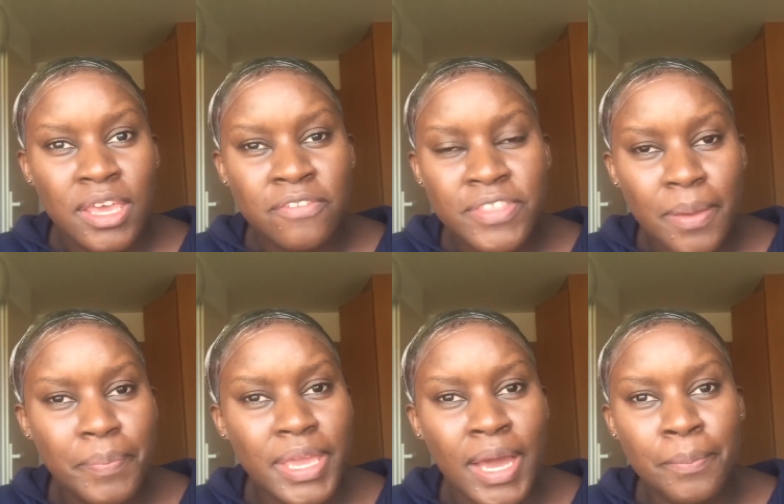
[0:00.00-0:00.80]
If they
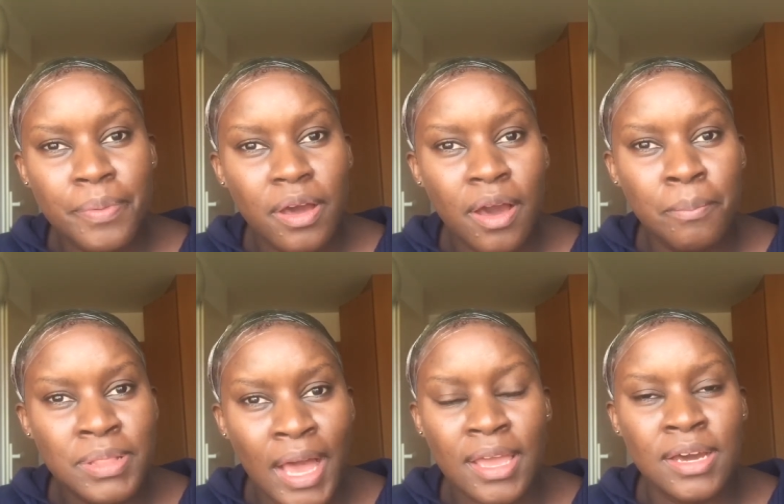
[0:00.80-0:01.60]
pick up a
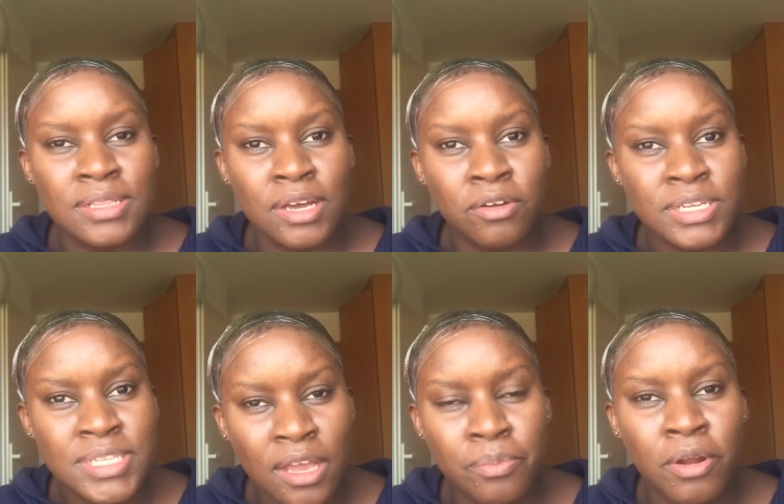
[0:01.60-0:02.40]
black color or a
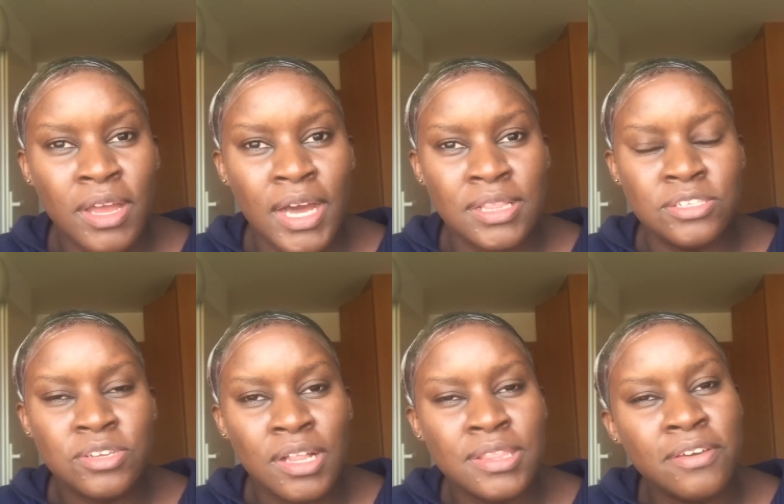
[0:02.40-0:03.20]
dark brown color
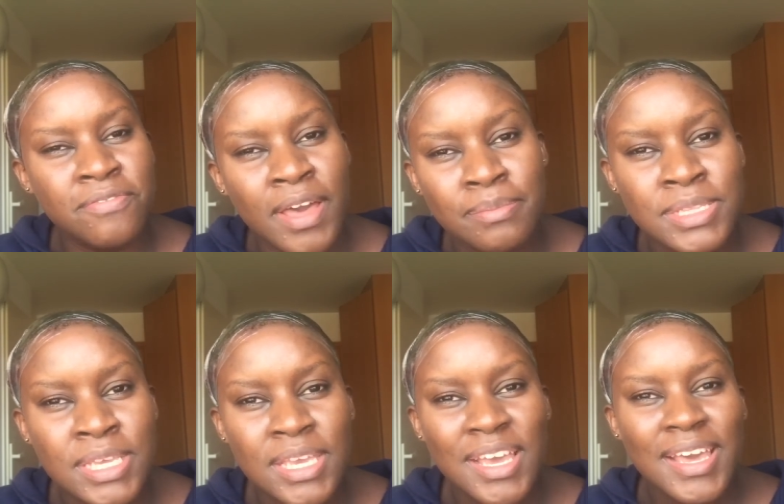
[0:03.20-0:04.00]
to color their
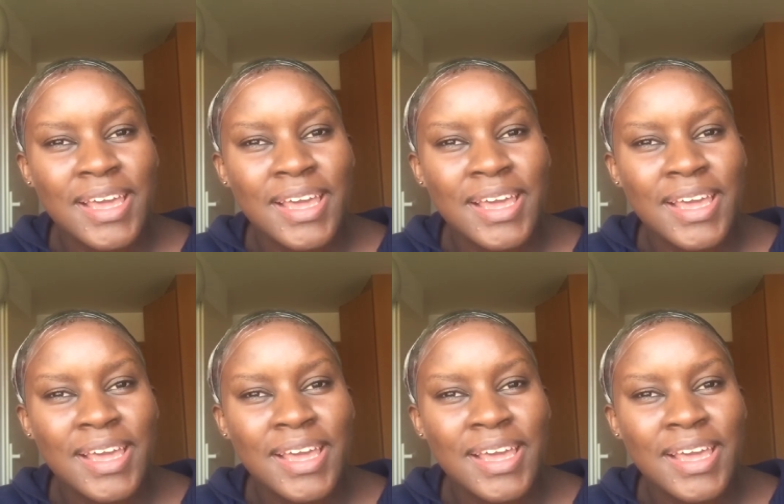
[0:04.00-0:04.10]
family,